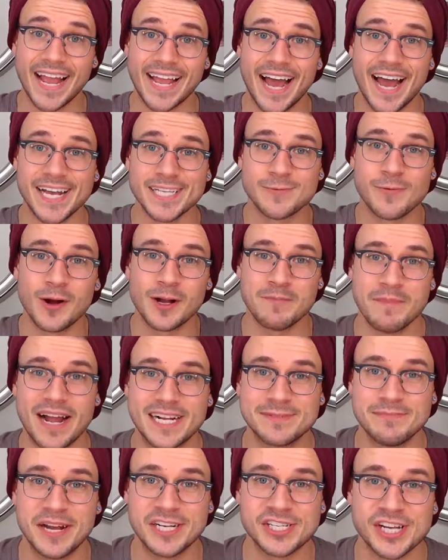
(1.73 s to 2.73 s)
Hi guys, welcome
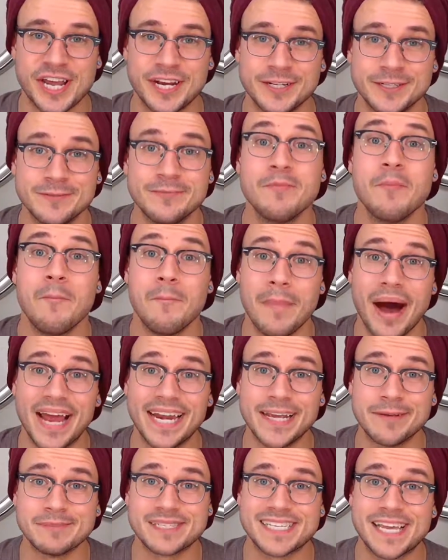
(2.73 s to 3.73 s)
back to my channel.
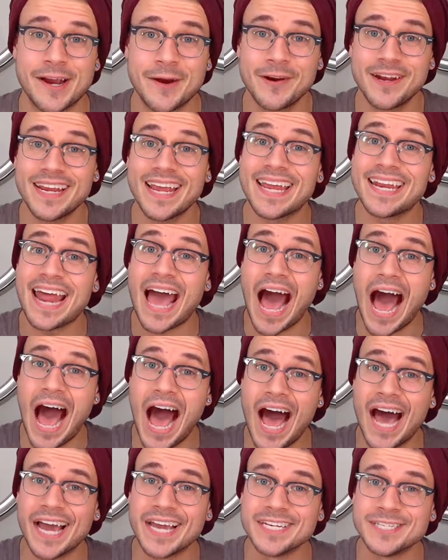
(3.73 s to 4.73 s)
My name's Garrett and
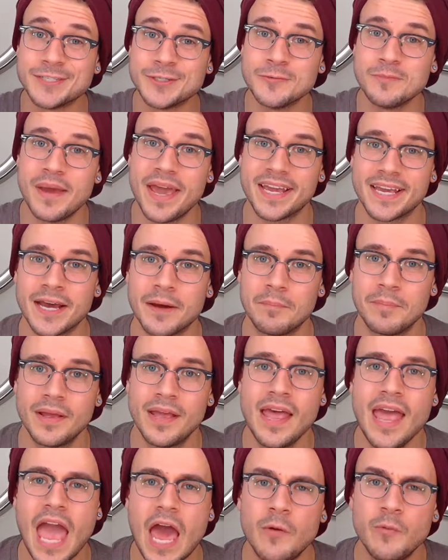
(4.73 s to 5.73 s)
I do
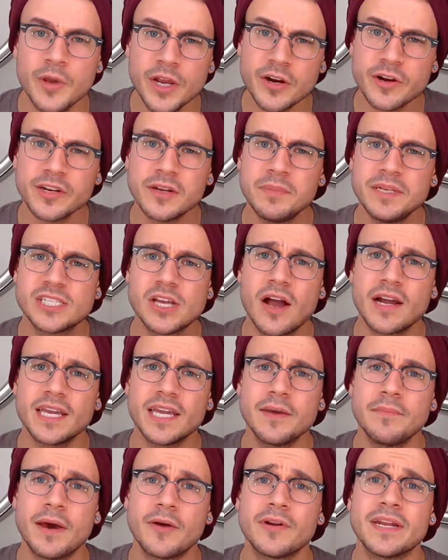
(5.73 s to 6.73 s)
makeup. And we are going to be
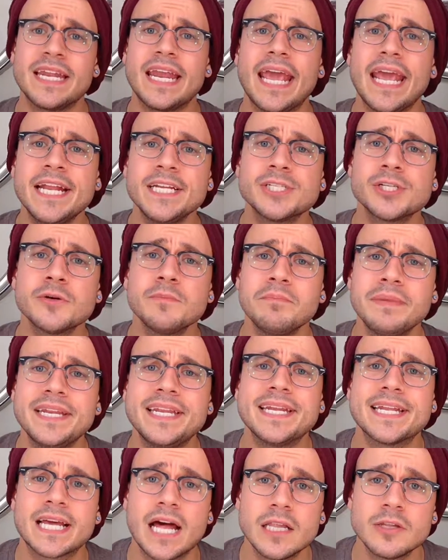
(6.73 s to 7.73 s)
talking about an
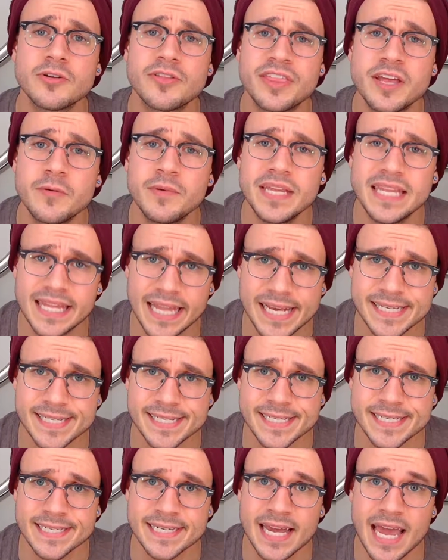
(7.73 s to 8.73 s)
intermediate color theory
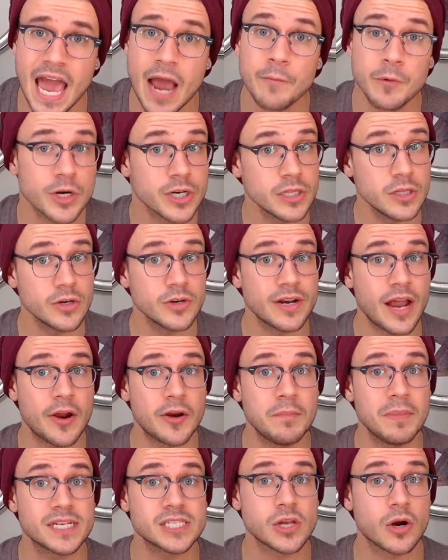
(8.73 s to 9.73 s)
lesson, and we're going to learn
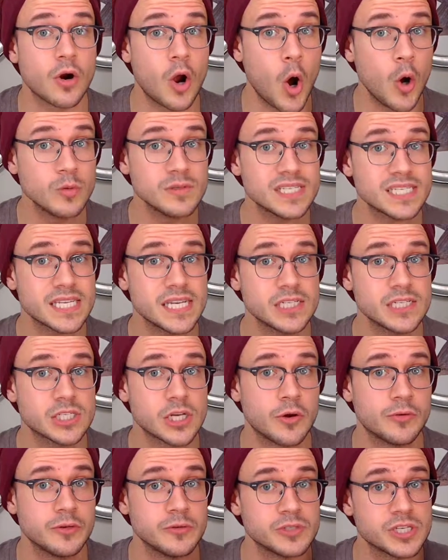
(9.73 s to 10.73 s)
how to mix our own skin
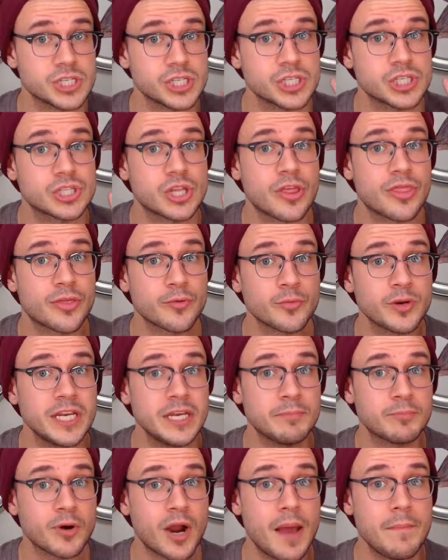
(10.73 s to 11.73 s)
tone using just the
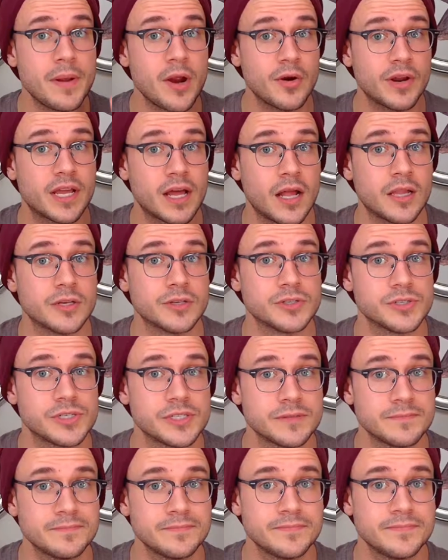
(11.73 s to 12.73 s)
three primary
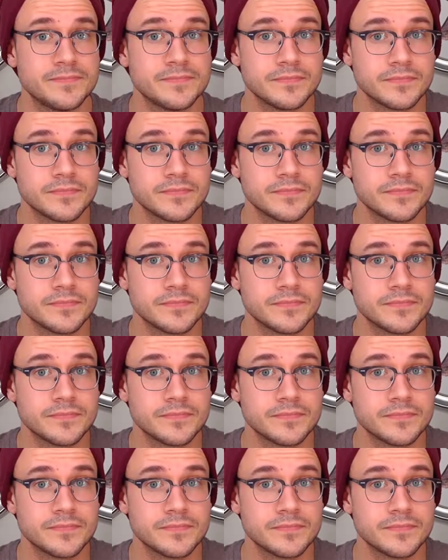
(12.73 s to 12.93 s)
colors.